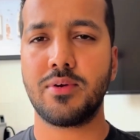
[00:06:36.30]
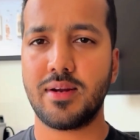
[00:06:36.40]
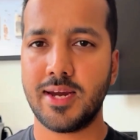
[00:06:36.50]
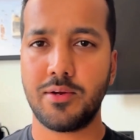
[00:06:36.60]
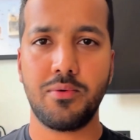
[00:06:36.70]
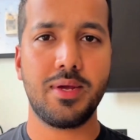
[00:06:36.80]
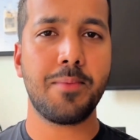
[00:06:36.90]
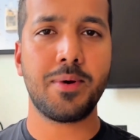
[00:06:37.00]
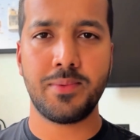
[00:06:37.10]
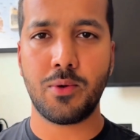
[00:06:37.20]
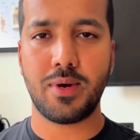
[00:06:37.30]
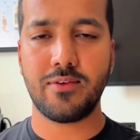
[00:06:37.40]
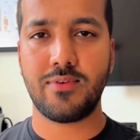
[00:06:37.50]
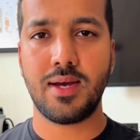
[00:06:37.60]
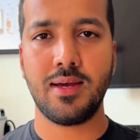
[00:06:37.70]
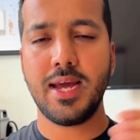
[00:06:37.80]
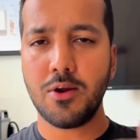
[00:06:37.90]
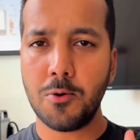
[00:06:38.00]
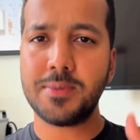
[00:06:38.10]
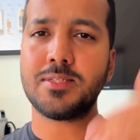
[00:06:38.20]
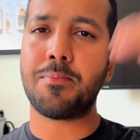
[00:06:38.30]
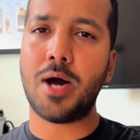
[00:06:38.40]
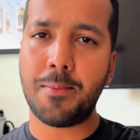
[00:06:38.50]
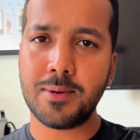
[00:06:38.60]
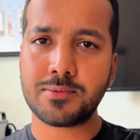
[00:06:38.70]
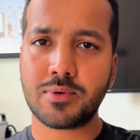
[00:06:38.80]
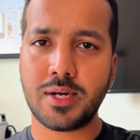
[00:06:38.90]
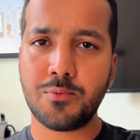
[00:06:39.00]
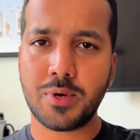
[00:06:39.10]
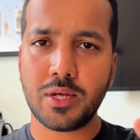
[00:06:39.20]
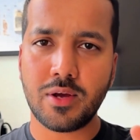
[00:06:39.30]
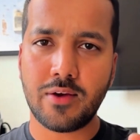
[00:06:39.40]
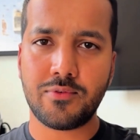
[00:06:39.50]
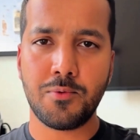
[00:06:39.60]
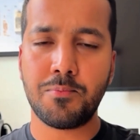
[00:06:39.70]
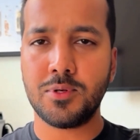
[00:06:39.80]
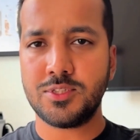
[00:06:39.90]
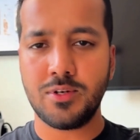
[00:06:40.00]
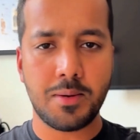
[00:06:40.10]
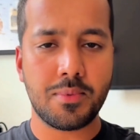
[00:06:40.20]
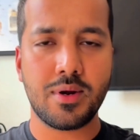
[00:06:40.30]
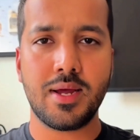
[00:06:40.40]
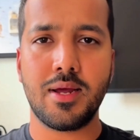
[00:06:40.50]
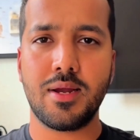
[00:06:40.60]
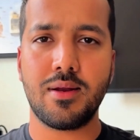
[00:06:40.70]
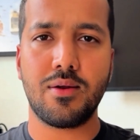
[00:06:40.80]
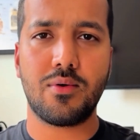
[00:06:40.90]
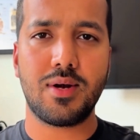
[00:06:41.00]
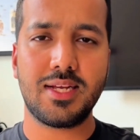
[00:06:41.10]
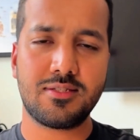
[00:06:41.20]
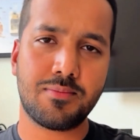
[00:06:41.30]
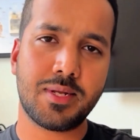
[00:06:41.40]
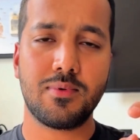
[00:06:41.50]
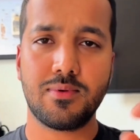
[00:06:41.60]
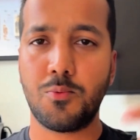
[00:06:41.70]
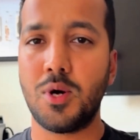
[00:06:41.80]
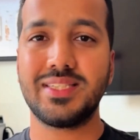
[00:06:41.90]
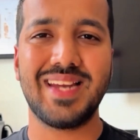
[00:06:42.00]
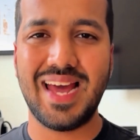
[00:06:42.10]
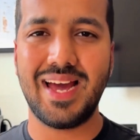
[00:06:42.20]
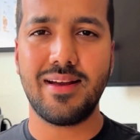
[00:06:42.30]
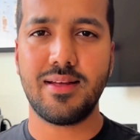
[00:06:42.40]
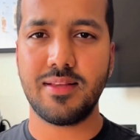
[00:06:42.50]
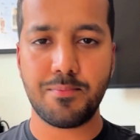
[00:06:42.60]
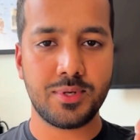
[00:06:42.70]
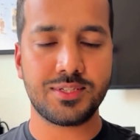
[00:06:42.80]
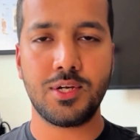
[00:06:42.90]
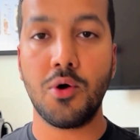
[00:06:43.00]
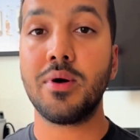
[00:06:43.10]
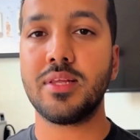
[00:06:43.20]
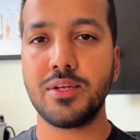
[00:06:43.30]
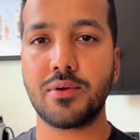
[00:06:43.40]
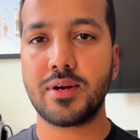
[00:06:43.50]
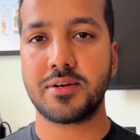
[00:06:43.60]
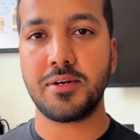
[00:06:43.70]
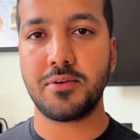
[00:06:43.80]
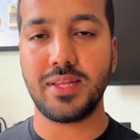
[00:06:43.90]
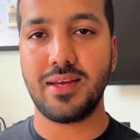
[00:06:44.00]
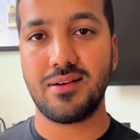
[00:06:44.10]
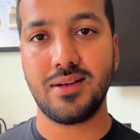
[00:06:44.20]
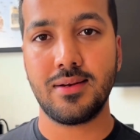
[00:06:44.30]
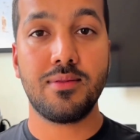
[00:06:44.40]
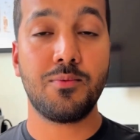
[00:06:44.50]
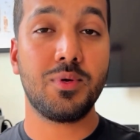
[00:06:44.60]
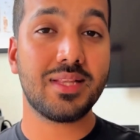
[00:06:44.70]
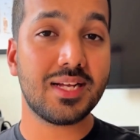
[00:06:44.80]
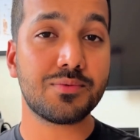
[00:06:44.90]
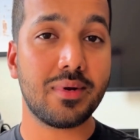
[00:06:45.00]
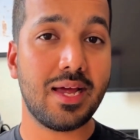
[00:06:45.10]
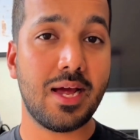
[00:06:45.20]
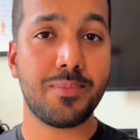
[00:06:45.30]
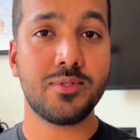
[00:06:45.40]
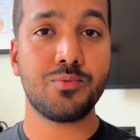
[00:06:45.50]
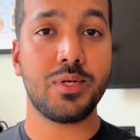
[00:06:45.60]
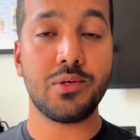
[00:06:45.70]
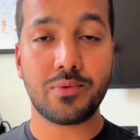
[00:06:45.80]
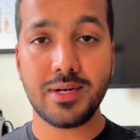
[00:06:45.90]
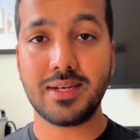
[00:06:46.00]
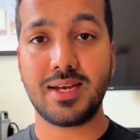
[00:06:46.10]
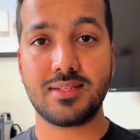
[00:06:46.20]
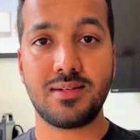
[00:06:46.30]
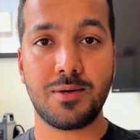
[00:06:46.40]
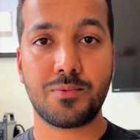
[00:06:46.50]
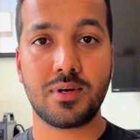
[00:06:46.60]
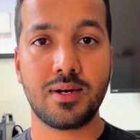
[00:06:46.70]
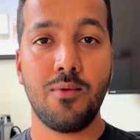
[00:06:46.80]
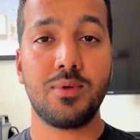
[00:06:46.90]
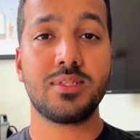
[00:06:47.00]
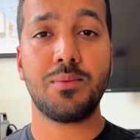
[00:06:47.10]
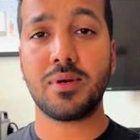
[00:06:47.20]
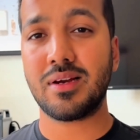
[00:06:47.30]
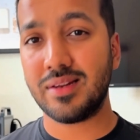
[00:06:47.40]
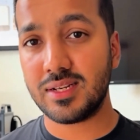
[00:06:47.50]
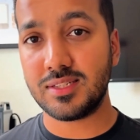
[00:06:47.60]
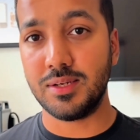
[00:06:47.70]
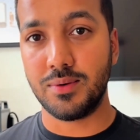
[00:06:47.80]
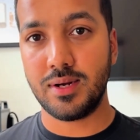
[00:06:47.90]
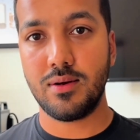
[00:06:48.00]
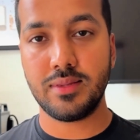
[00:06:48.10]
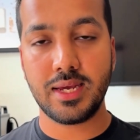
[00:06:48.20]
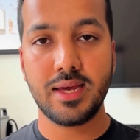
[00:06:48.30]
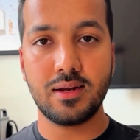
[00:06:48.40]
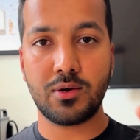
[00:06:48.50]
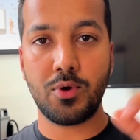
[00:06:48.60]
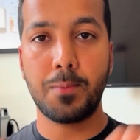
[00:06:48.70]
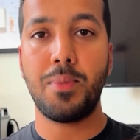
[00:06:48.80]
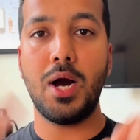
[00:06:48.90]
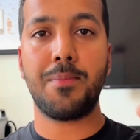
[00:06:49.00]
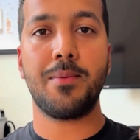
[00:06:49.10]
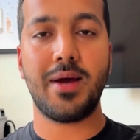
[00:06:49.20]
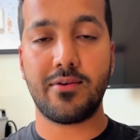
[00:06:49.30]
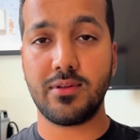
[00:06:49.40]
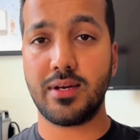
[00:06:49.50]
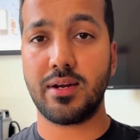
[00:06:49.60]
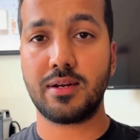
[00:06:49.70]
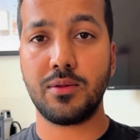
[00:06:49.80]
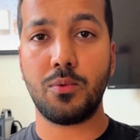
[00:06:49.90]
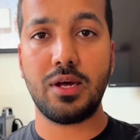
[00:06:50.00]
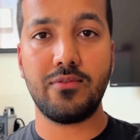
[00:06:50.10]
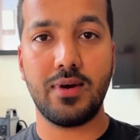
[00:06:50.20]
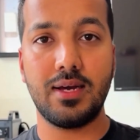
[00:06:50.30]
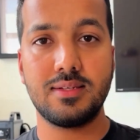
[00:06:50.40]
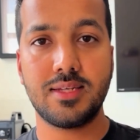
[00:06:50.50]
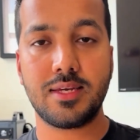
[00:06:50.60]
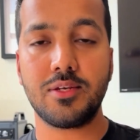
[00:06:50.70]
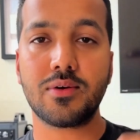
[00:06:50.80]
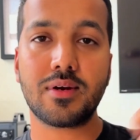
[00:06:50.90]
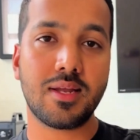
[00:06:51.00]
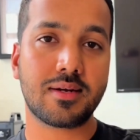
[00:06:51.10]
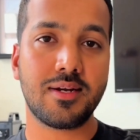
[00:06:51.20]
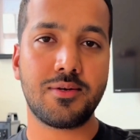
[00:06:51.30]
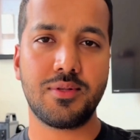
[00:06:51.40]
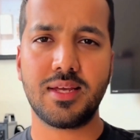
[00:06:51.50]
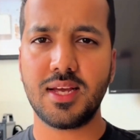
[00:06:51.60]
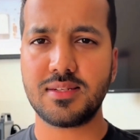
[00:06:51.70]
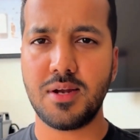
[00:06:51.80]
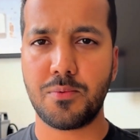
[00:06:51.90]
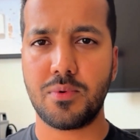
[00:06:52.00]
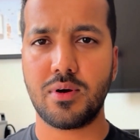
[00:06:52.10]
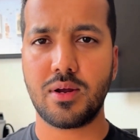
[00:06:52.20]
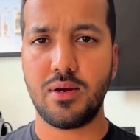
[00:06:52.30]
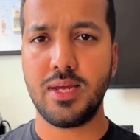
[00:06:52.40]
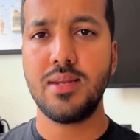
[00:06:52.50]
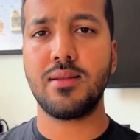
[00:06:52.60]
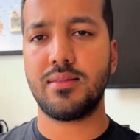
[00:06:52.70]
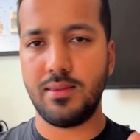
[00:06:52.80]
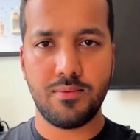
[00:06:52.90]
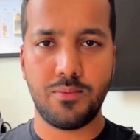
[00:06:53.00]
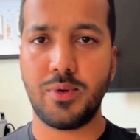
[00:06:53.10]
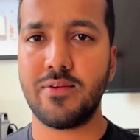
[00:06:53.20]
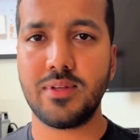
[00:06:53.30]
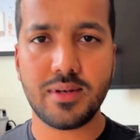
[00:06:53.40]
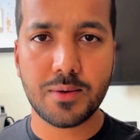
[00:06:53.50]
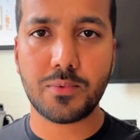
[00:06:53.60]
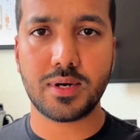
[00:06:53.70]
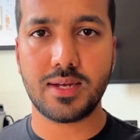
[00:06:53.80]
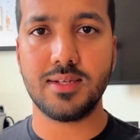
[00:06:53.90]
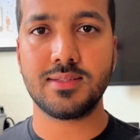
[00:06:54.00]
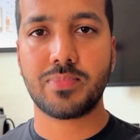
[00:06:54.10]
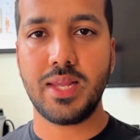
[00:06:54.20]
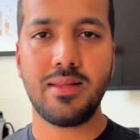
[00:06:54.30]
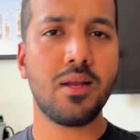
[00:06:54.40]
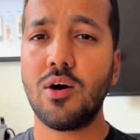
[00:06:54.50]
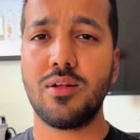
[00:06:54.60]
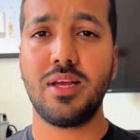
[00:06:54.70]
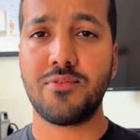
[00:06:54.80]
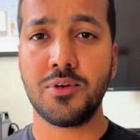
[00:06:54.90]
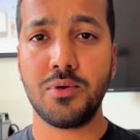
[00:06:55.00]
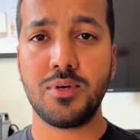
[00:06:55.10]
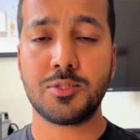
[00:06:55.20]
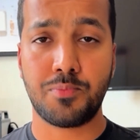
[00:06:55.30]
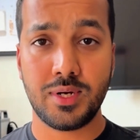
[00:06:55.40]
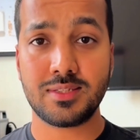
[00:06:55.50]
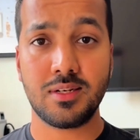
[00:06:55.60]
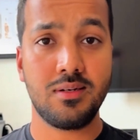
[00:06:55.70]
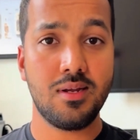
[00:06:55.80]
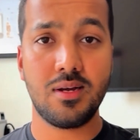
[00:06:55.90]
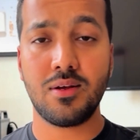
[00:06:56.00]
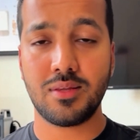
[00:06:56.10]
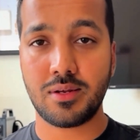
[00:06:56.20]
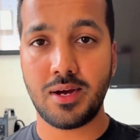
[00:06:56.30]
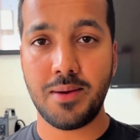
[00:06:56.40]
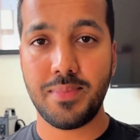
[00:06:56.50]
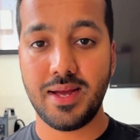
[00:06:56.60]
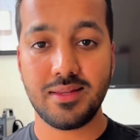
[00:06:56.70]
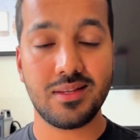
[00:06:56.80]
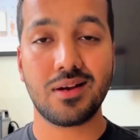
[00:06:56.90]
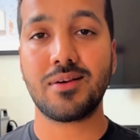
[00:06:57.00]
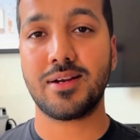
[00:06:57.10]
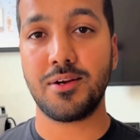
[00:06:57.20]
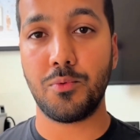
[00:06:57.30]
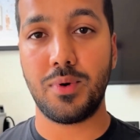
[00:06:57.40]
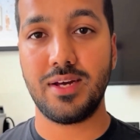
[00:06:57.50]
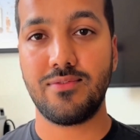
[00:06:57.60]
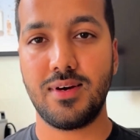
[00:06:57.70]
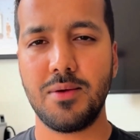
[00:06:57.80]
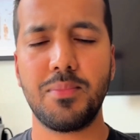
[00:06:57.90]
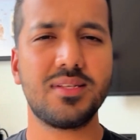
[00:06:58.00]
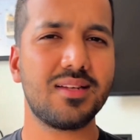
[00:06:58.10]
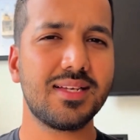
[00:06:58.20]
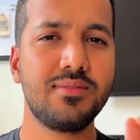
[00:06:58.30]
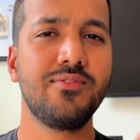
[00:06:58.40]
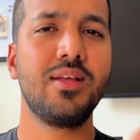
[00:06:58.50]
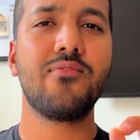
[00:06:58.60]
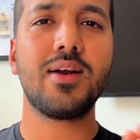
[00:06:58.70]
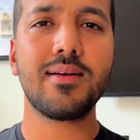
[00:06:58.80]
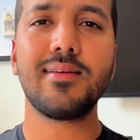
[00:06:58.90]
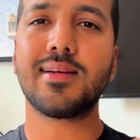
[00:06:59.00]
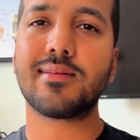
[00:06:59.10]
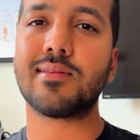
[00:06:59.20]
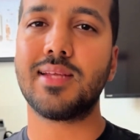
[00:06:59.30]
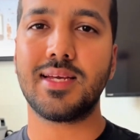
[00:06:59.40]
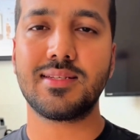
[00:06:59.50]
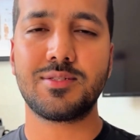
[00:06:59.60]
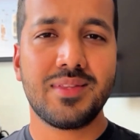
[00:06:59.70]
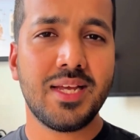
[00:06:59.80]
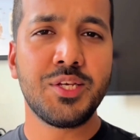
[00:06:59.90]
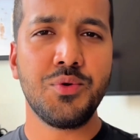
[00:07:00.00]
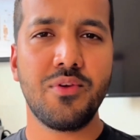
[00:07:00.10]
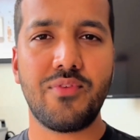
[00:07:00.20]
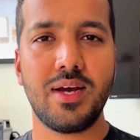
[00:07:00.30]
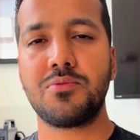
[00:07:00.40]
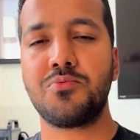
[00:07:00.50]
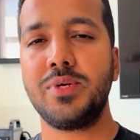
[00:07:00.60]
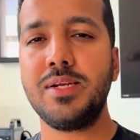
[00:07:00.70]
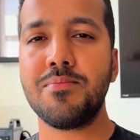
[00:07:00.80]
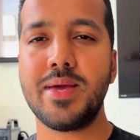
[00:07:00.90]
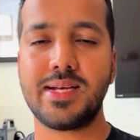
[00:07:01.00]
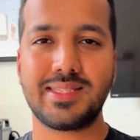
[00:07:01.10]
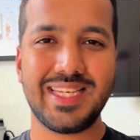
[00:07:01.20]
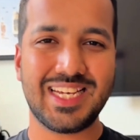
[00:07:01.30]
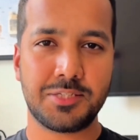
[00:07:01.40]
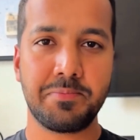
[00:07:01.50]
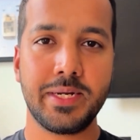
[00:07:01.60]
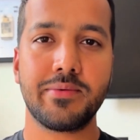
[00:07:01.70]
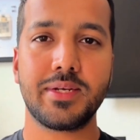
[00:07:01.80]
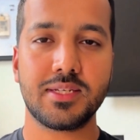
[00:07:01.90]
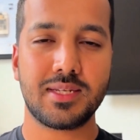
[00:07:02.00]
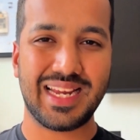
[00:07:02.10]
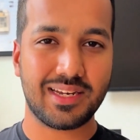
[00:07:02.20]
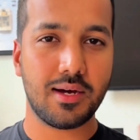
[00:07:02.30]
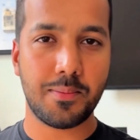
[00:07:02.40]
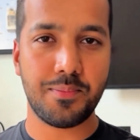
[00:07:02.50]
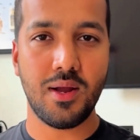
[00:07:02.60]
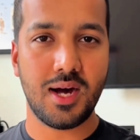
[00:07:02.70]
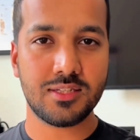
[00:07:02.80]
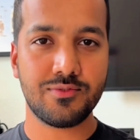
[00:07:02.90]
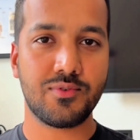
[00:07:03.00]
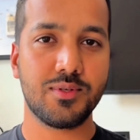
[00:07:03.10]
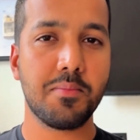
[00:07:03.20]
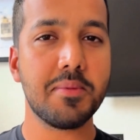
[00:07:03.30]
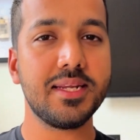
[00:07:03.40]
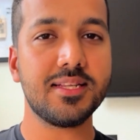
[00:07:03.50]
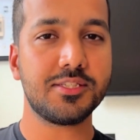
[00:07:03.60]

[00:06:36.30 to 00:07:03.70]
connect to a public Wi-Fi, it opens a pop-up screen where you have to put your number in, or like sometimes watch an ad and then press go and then you're connected to the internet. Well, that's what happens when you create a guest network. When someone connects to it, they get a quick pop-up after they connect to the Wi-Fi saying you're connected to the guest network in whatever the network is. And then all they have to do is press done on the top and then they're connected to Wi-Fi. But it's like the very little things that Unify really makes the experience like top notch for the money that